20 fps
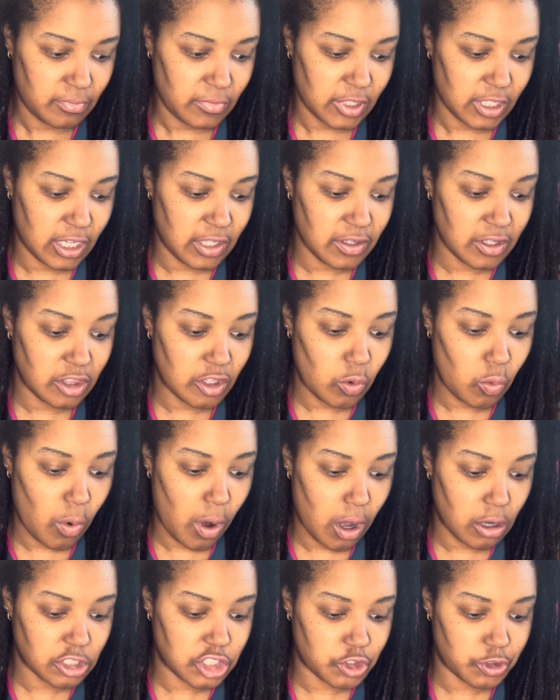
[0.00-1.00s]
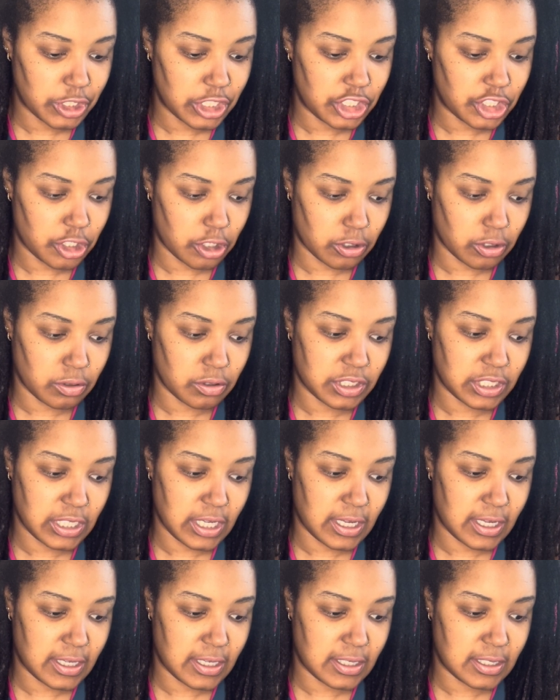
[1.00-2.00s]
And then the Wall Street Journal
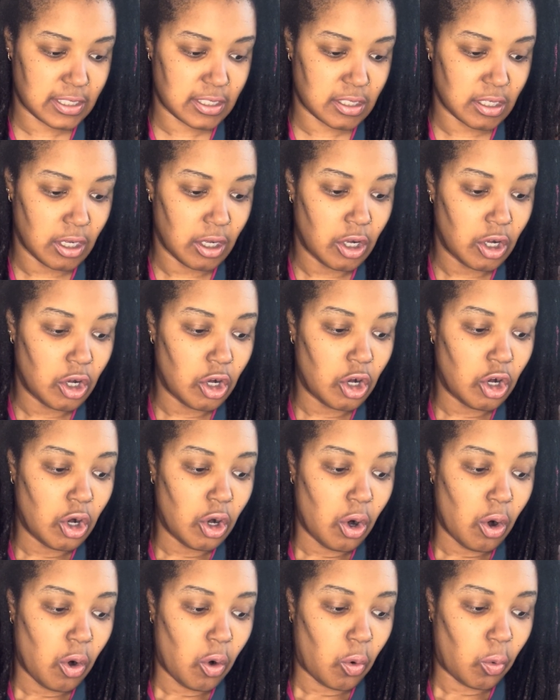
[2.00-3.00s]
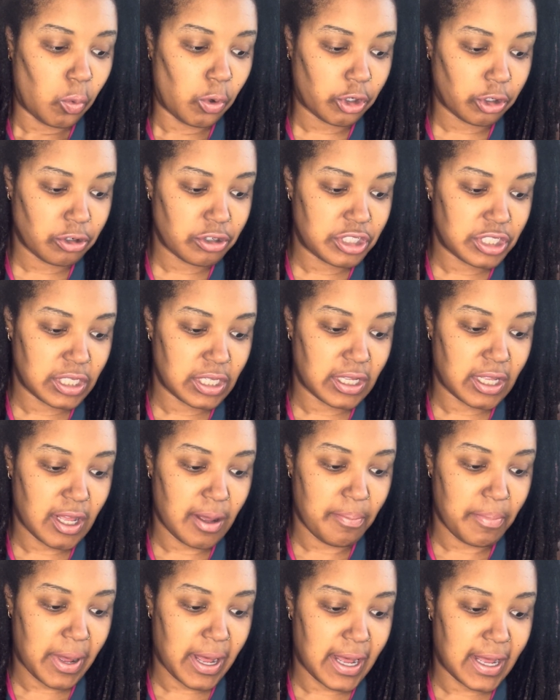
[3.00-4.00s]
says, Wilkerson
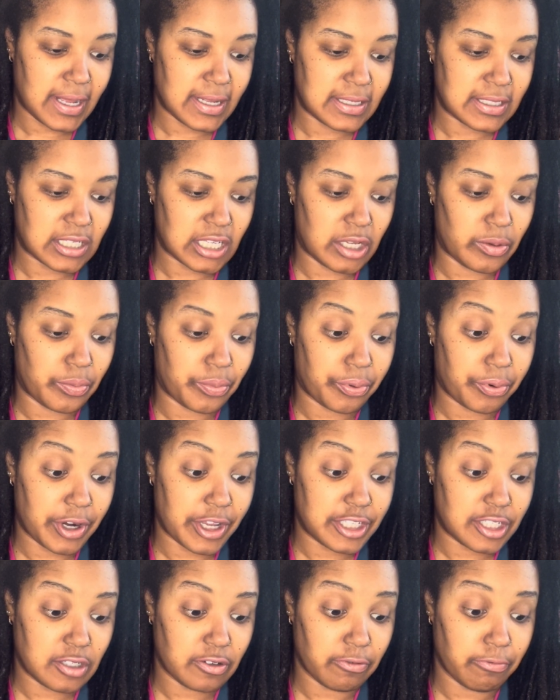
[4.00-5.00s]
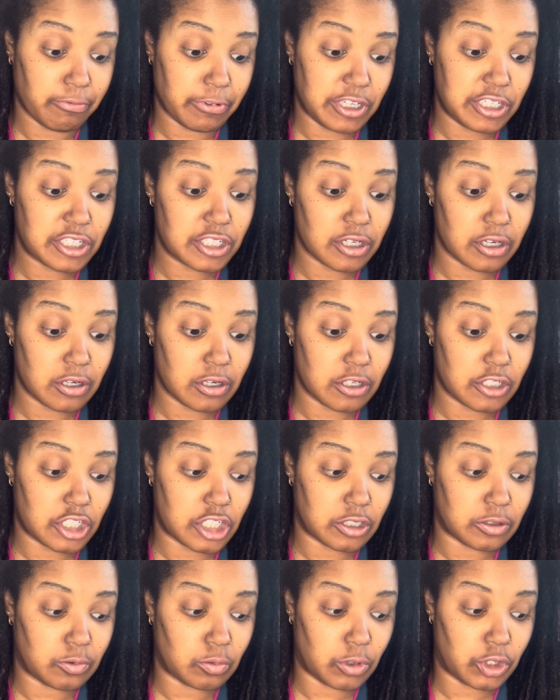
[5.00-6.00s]
combines impressive
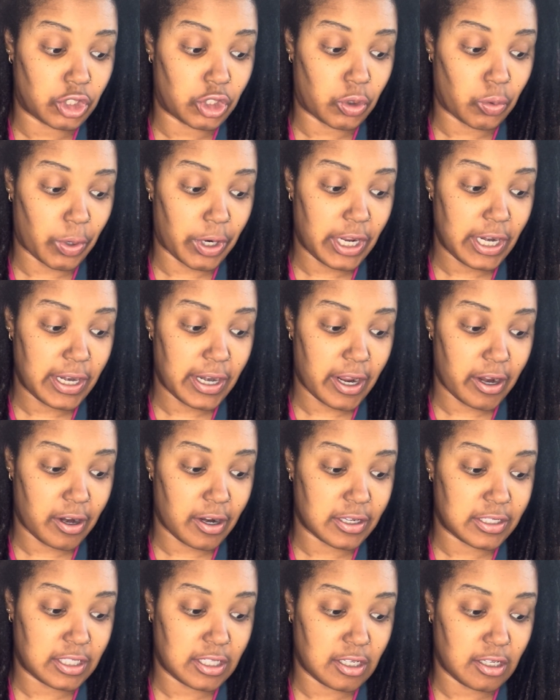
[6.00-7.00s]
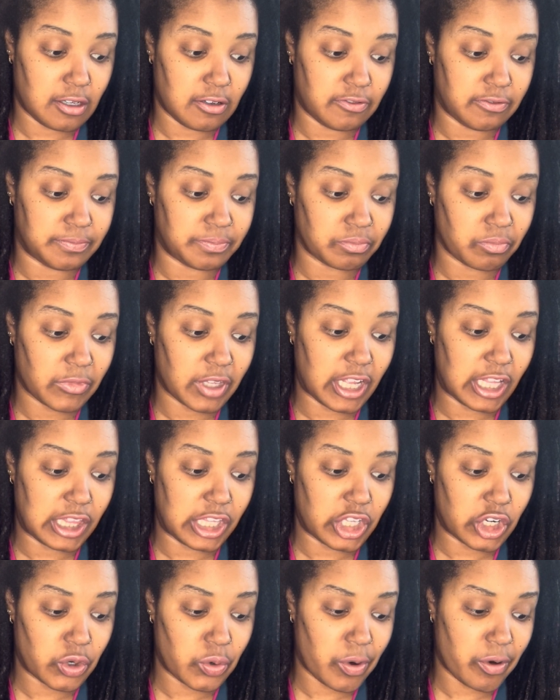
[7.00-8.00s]
research with great narrative and
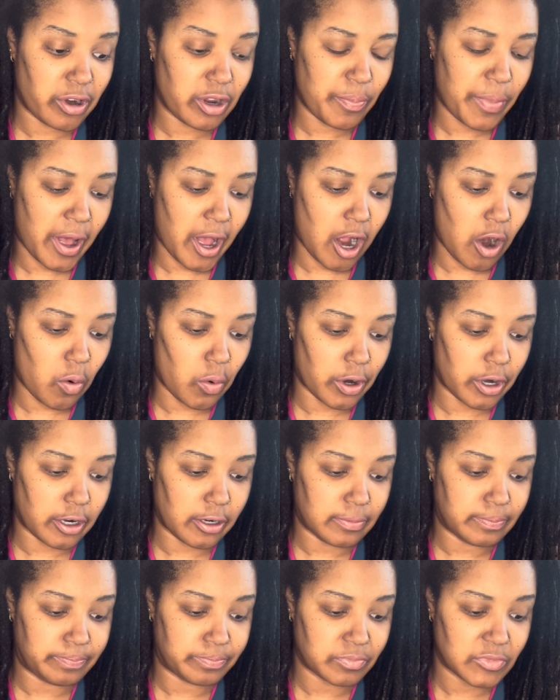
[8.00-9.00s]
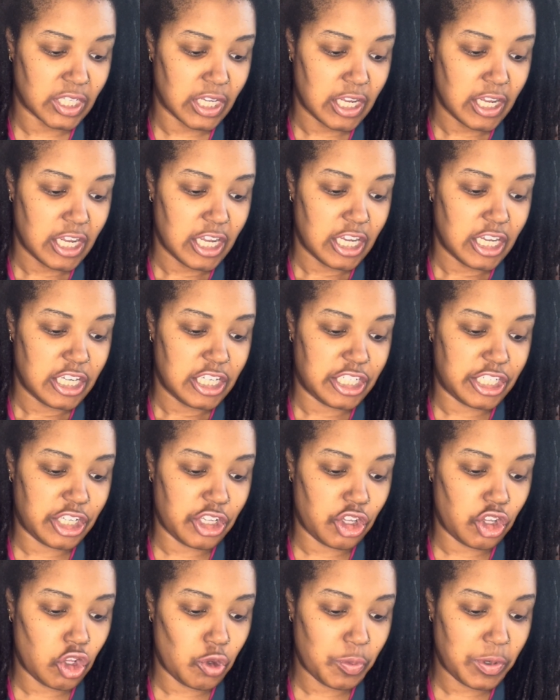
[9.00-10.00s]
literary power. She
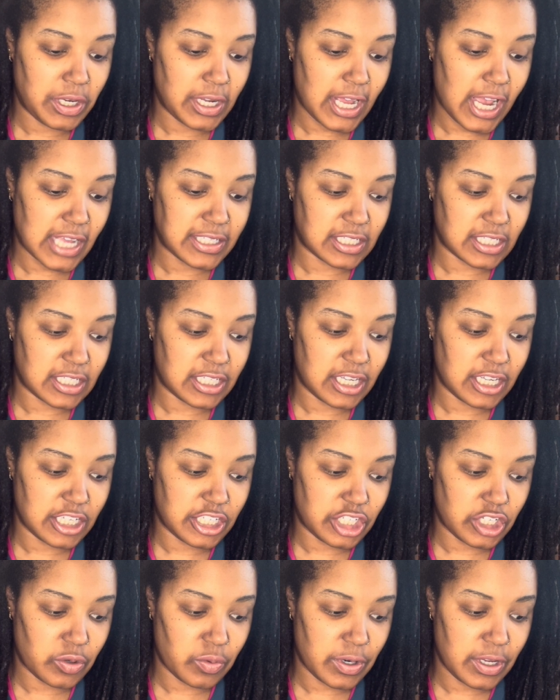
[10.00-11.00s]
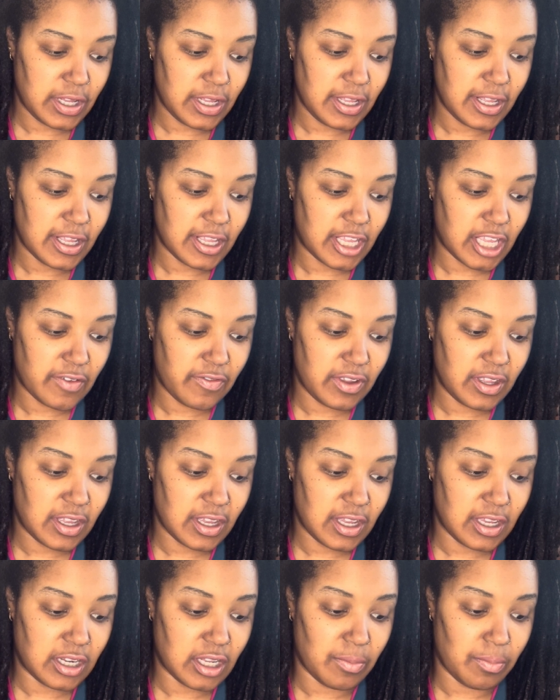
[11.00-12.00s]
humanizes history, giving
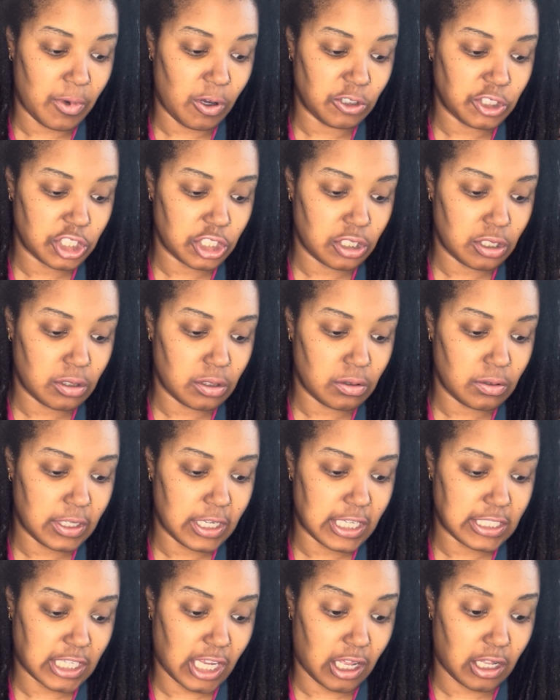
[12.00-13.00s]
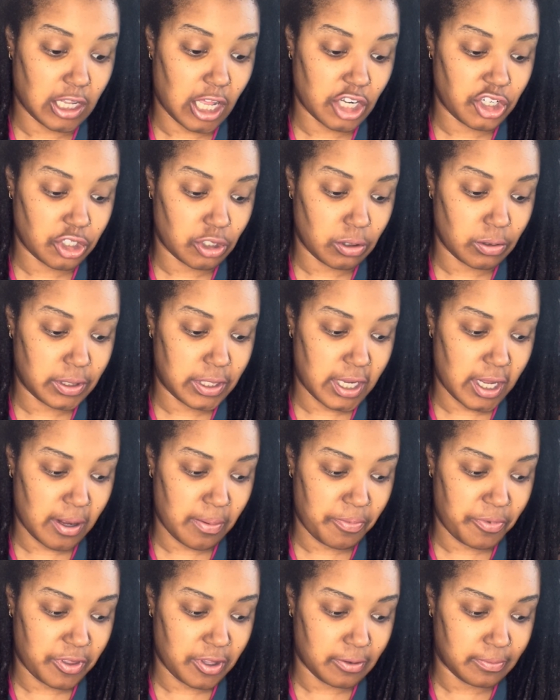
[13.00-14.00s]
it emotional and psychological
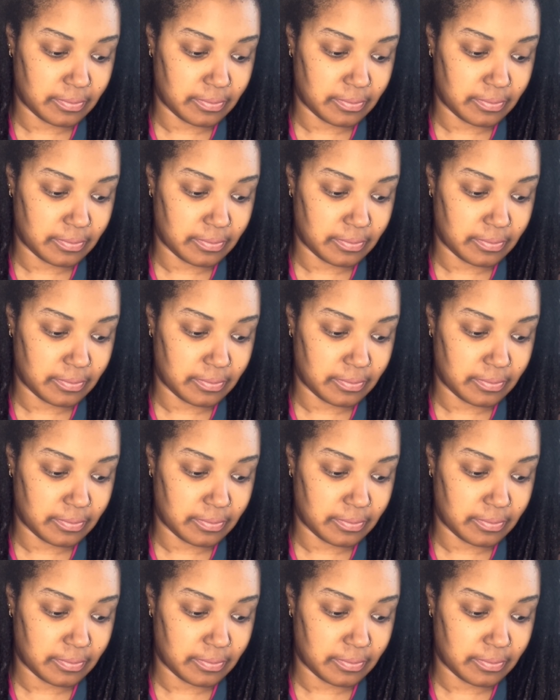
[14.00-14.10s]
depth.